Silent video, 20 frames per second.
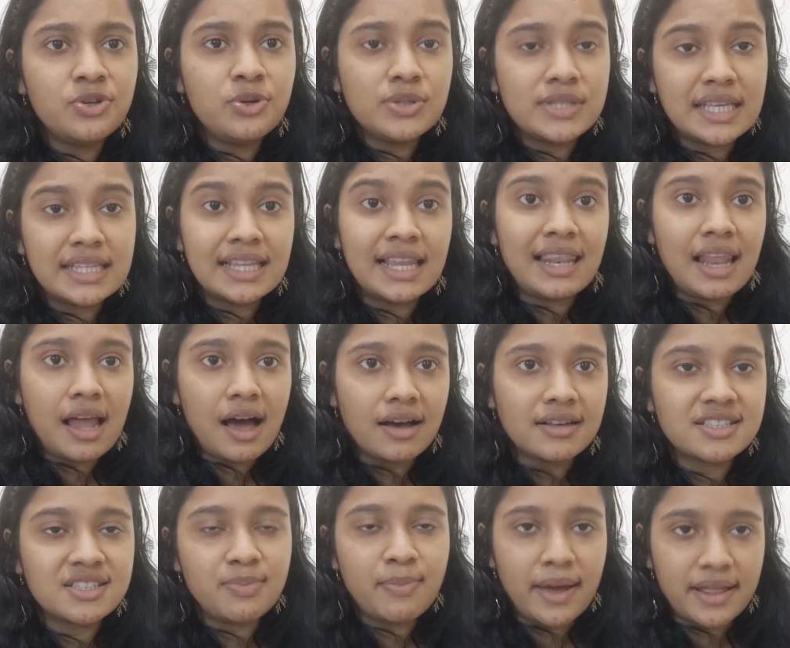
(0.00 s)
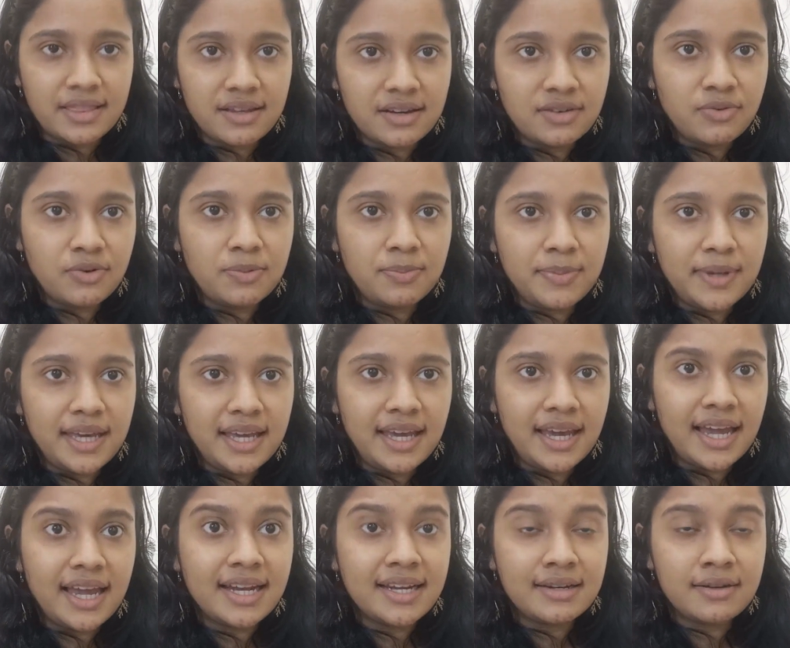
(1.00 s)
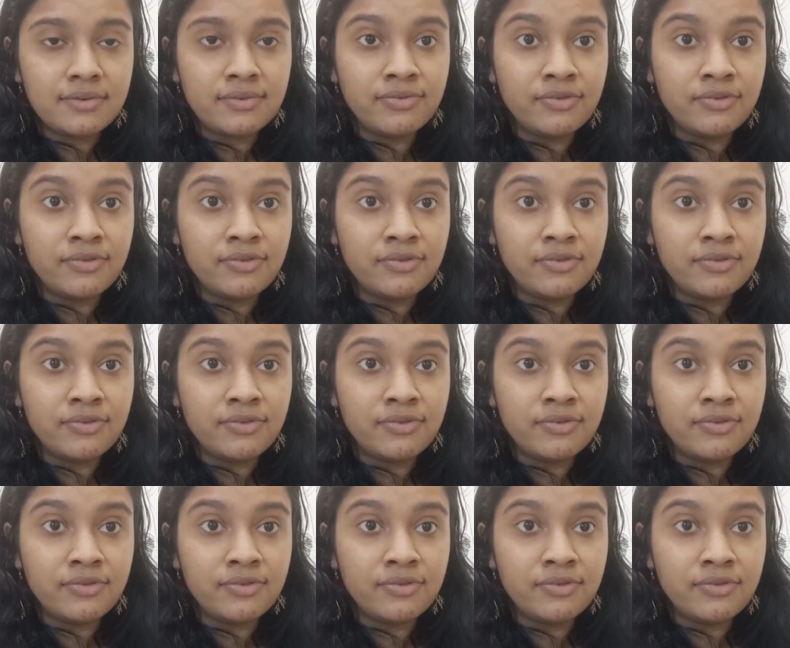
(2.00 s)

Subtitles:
using the last method would be it